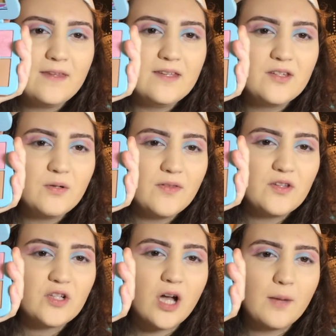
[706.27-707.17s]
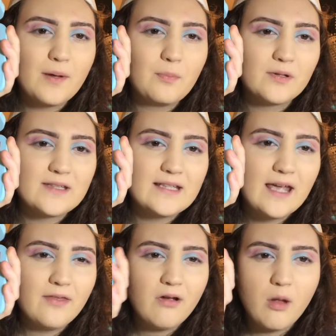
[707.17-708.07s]
These two at the top I put
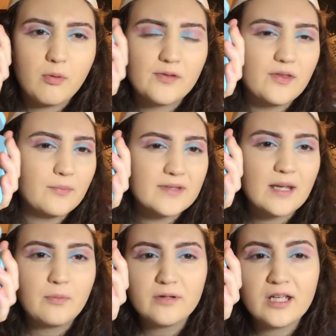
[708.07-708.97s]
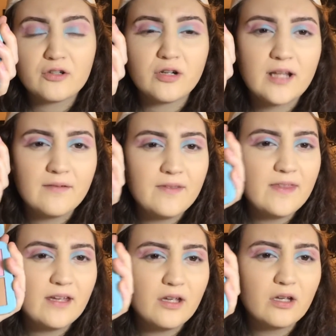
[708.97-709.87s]
together, I put them separately, I tried
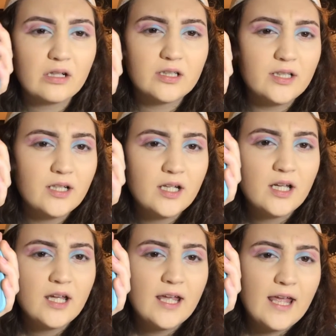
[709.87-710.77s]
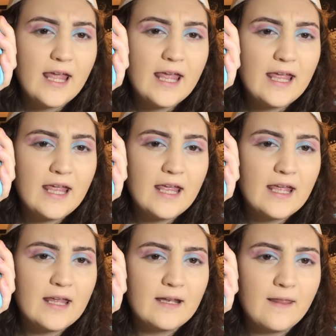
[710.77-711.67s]
everything I could,
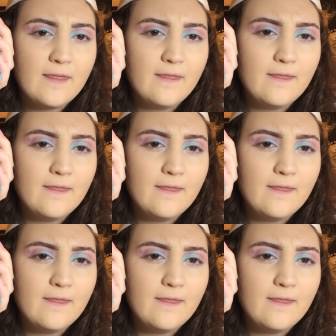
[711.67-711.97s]
and